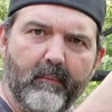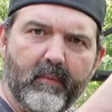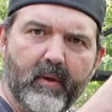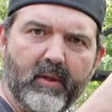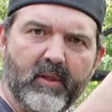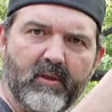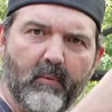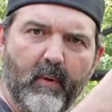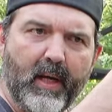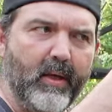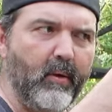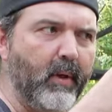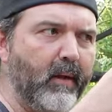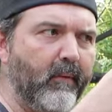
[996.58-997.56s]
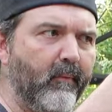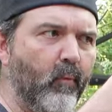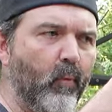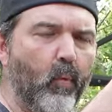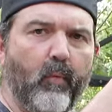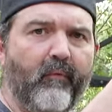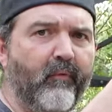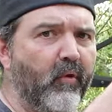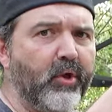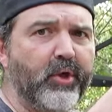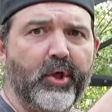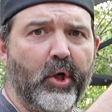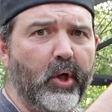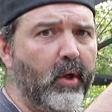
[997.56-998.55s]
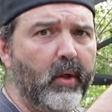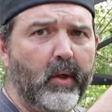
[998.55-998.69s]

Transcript: There's sway to it, for sure.